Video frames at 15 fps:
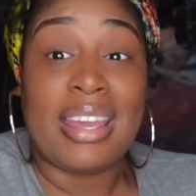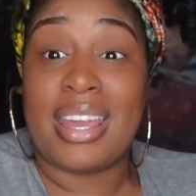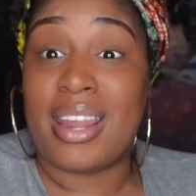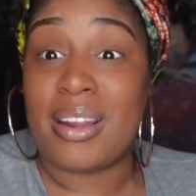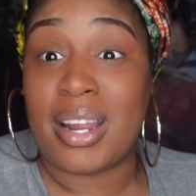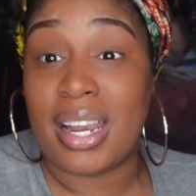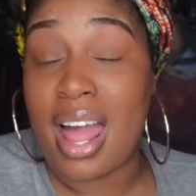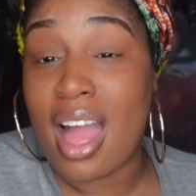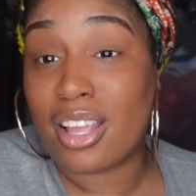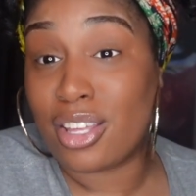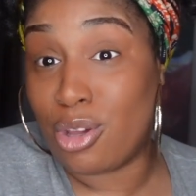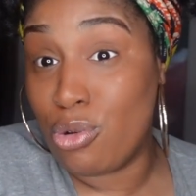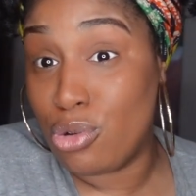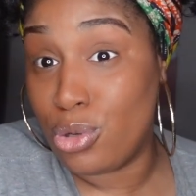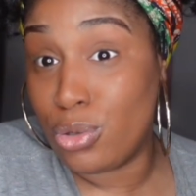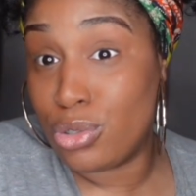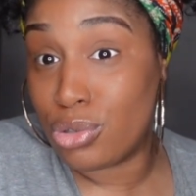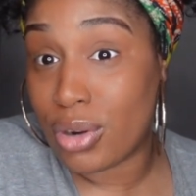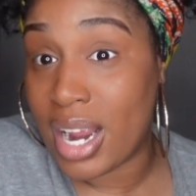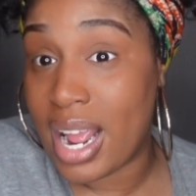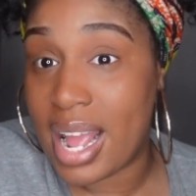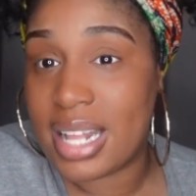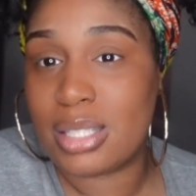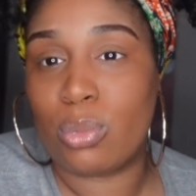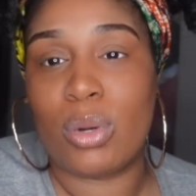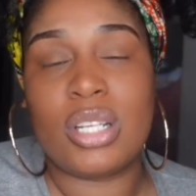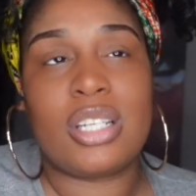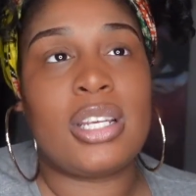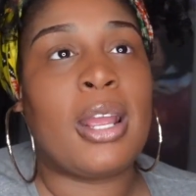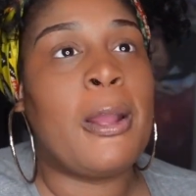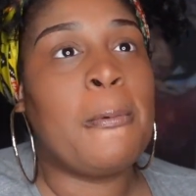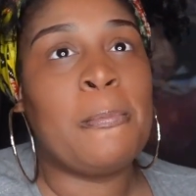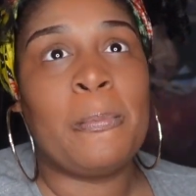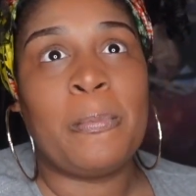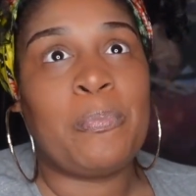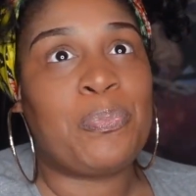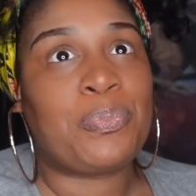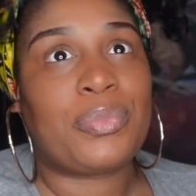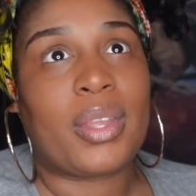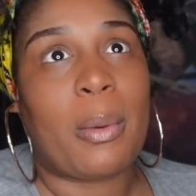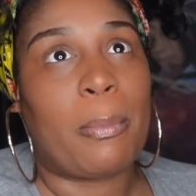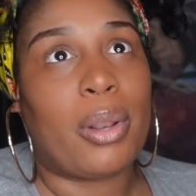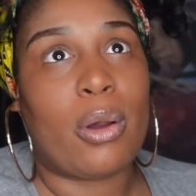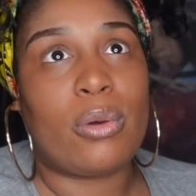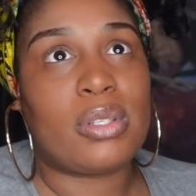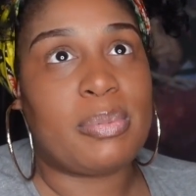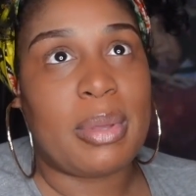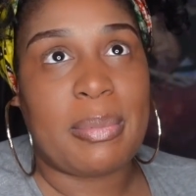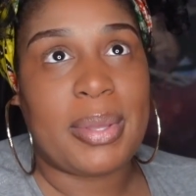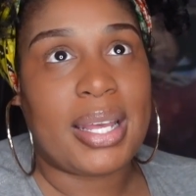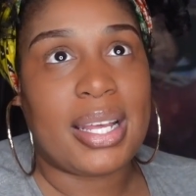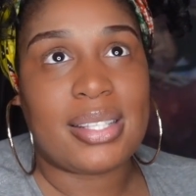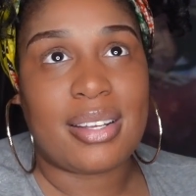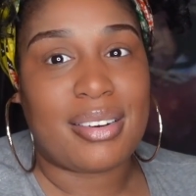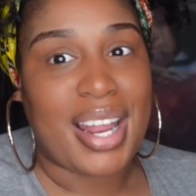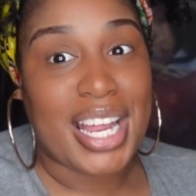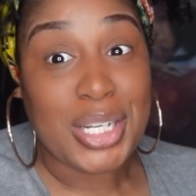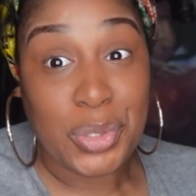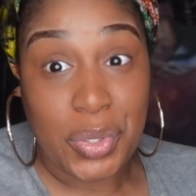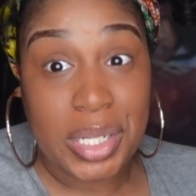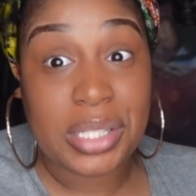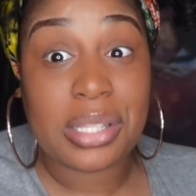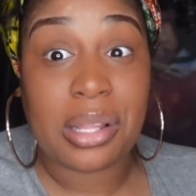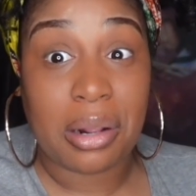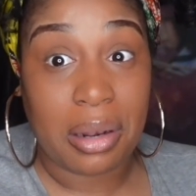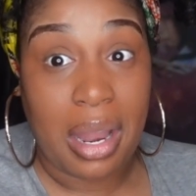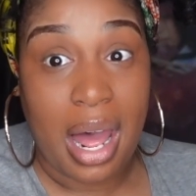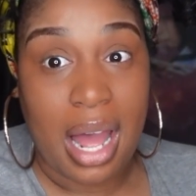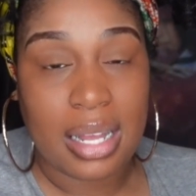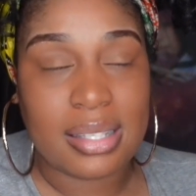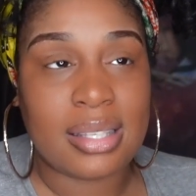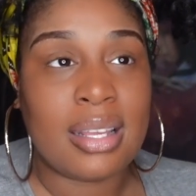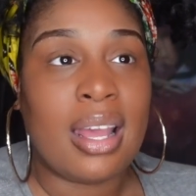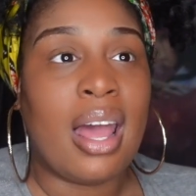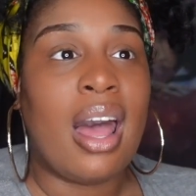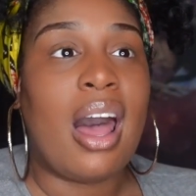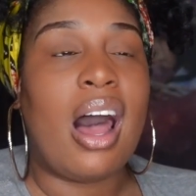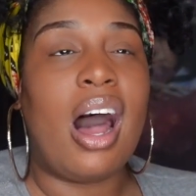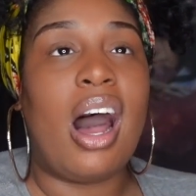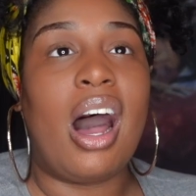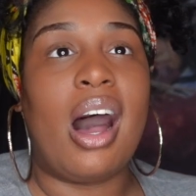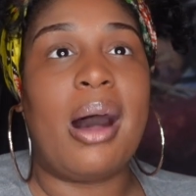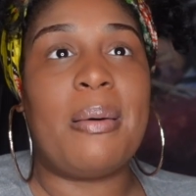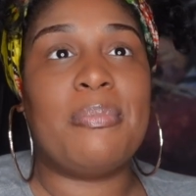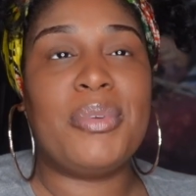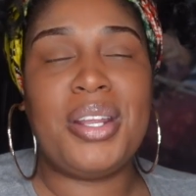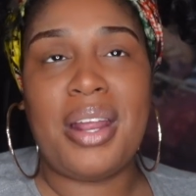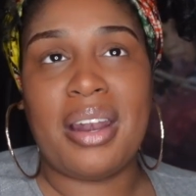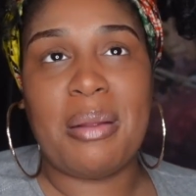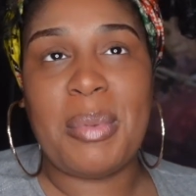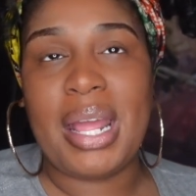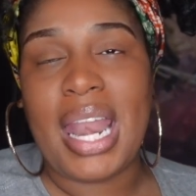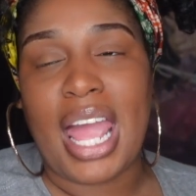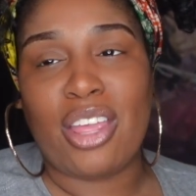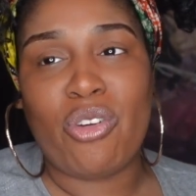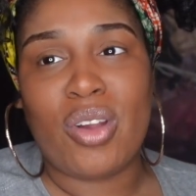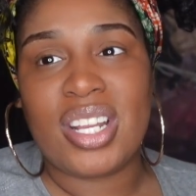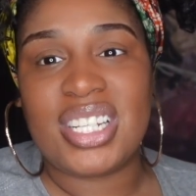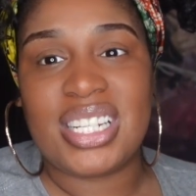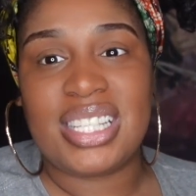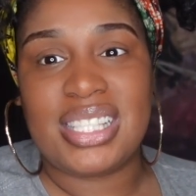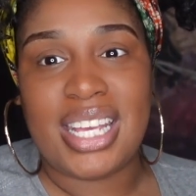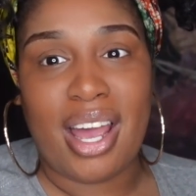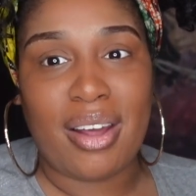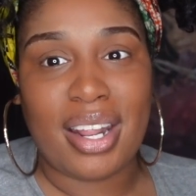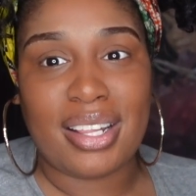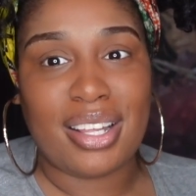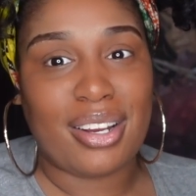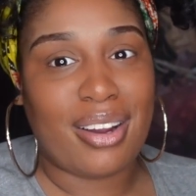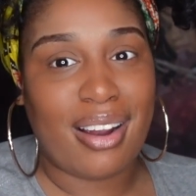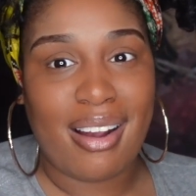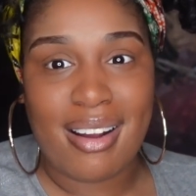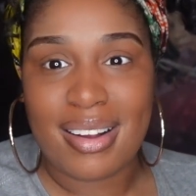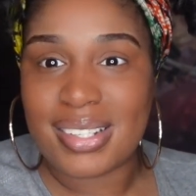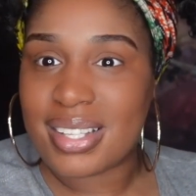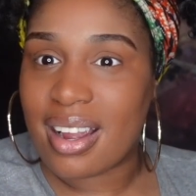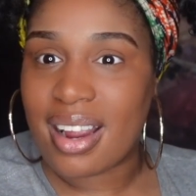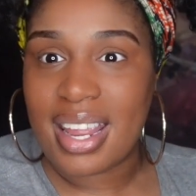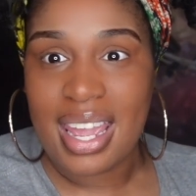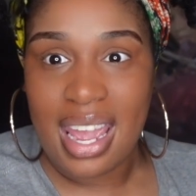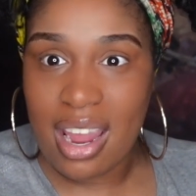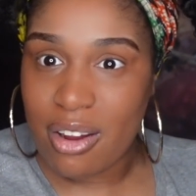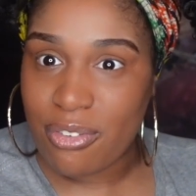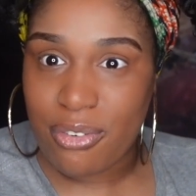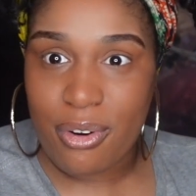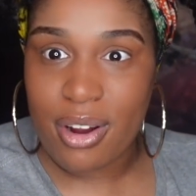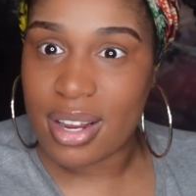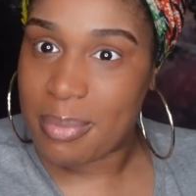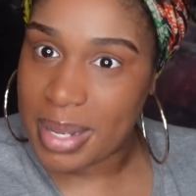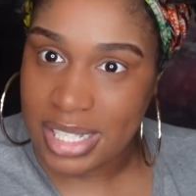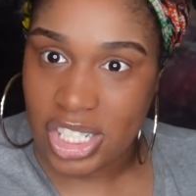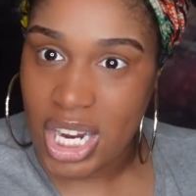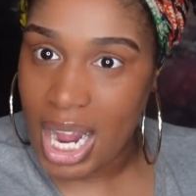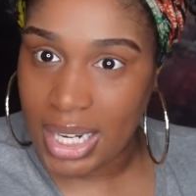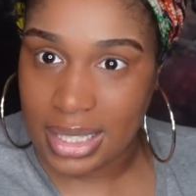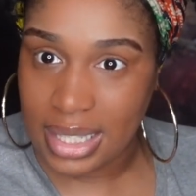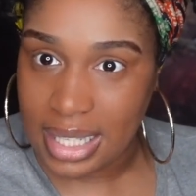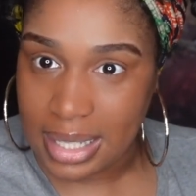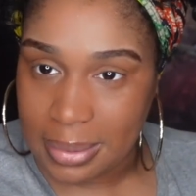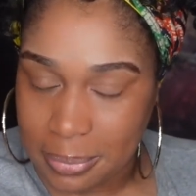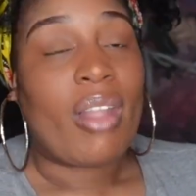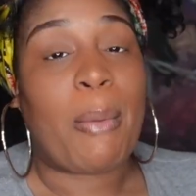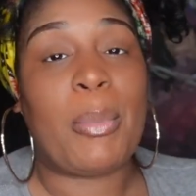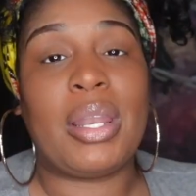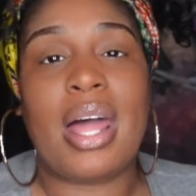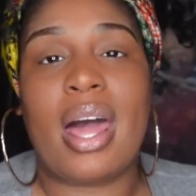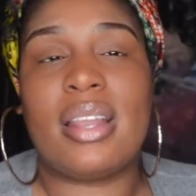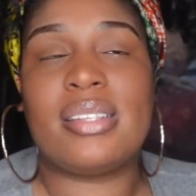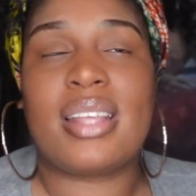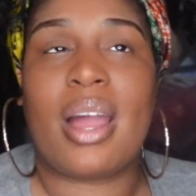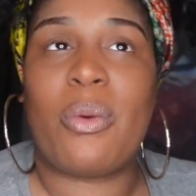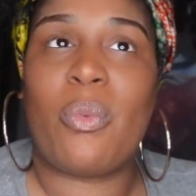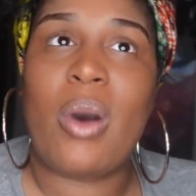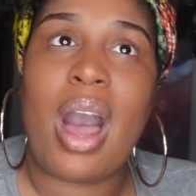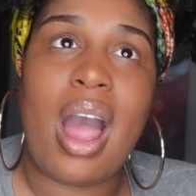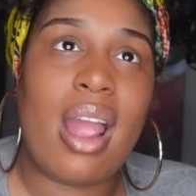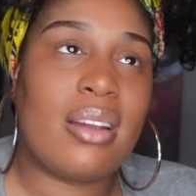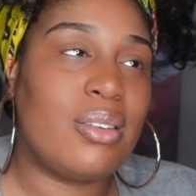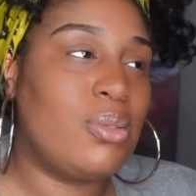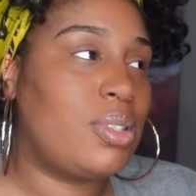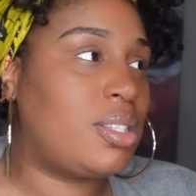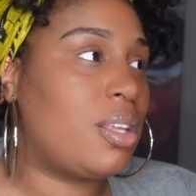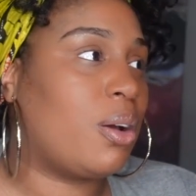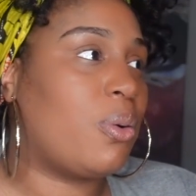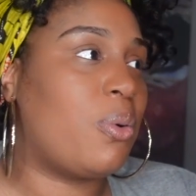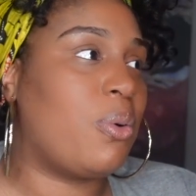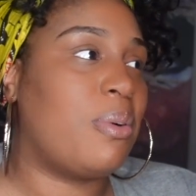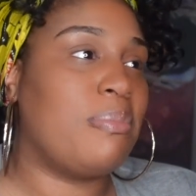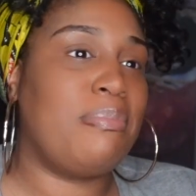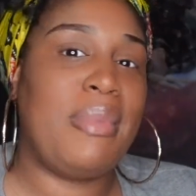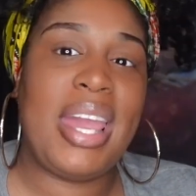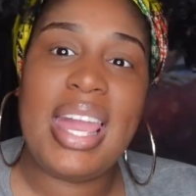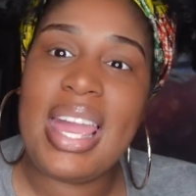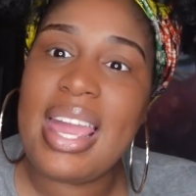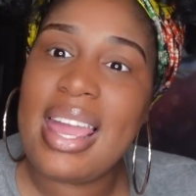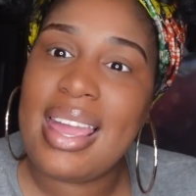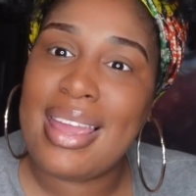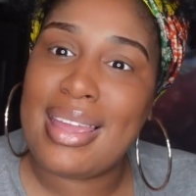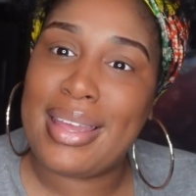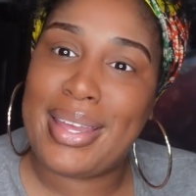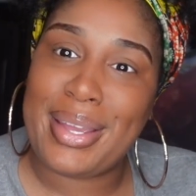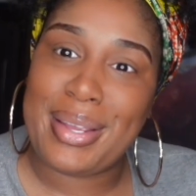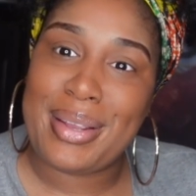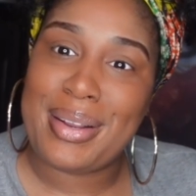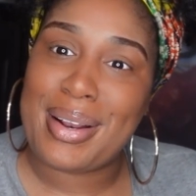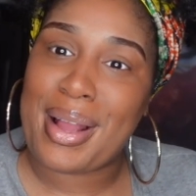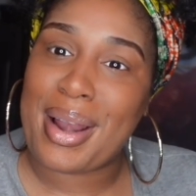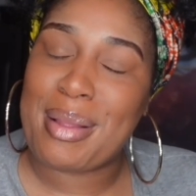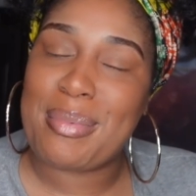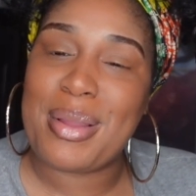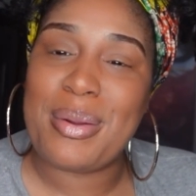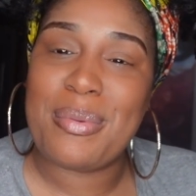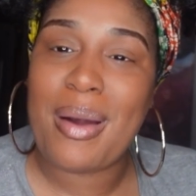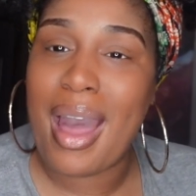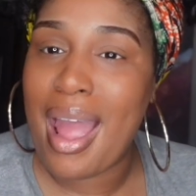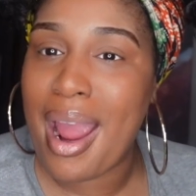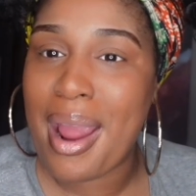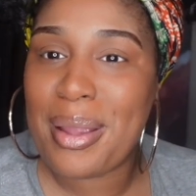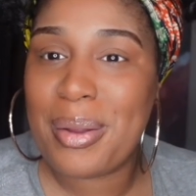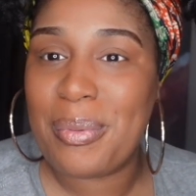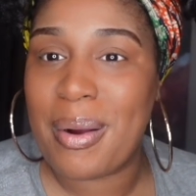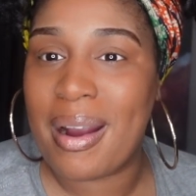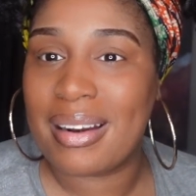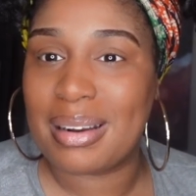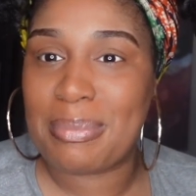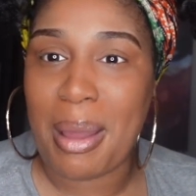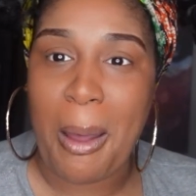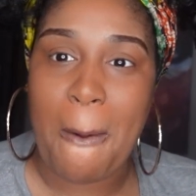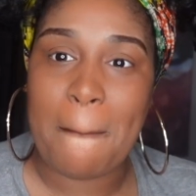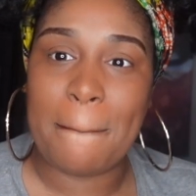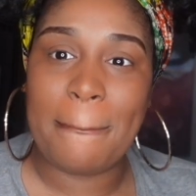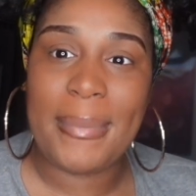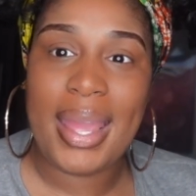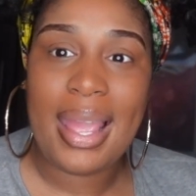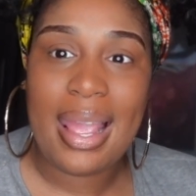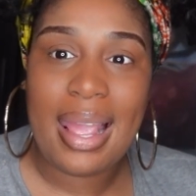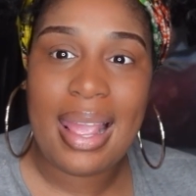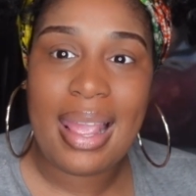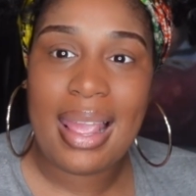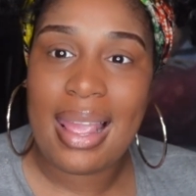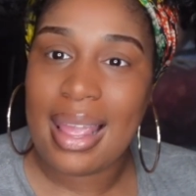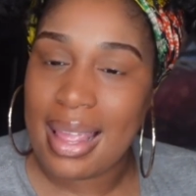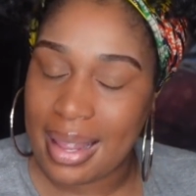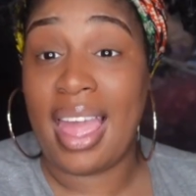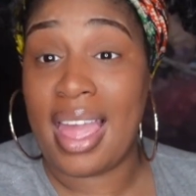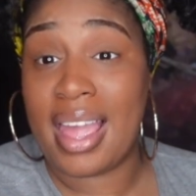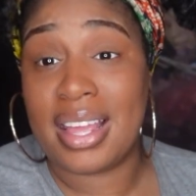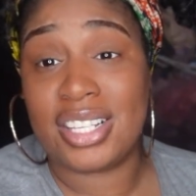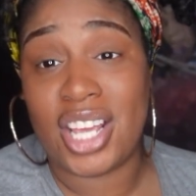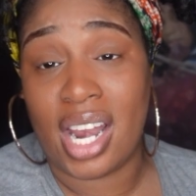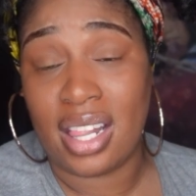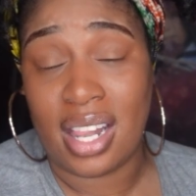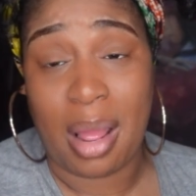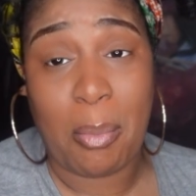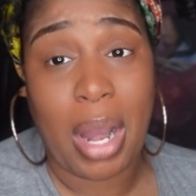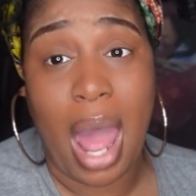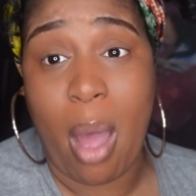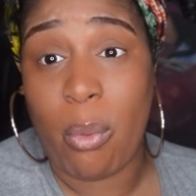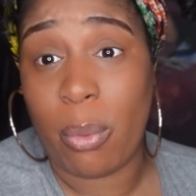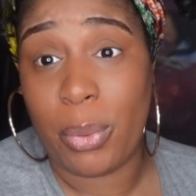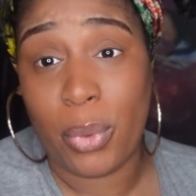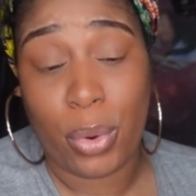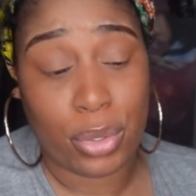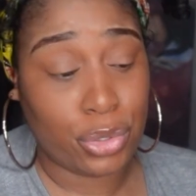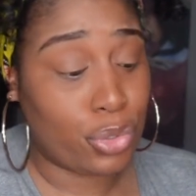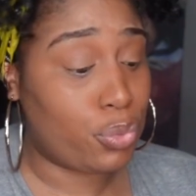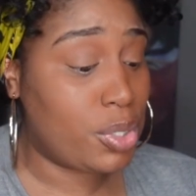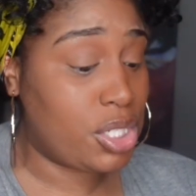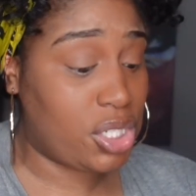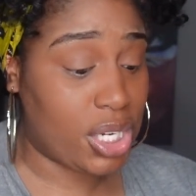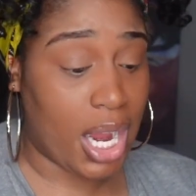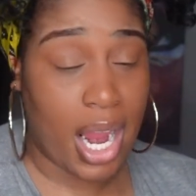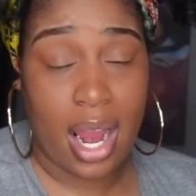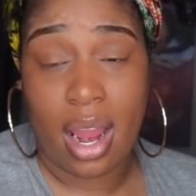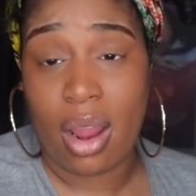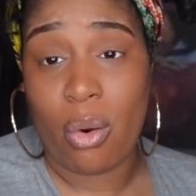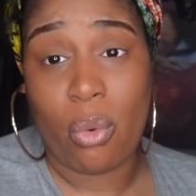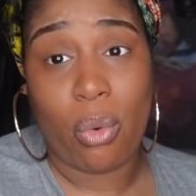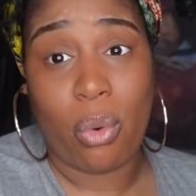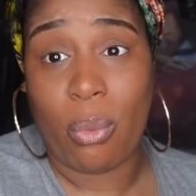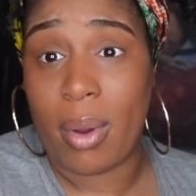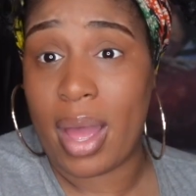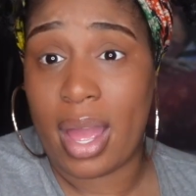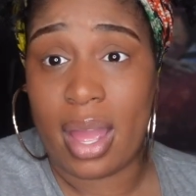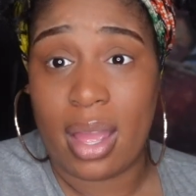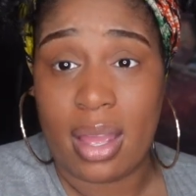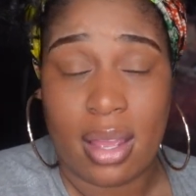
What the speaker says: Kerrion like, you do dreads, which blows me because they're not dreads. They're locks. You know what I mean? Like, you could just tell that the girls are here for Miss Jonathan. Milana's like, why are you stuck on me? You know what I mean? Why are you worried about me? And Jonathan's like, Milana, what we gonna do? We sharing or what?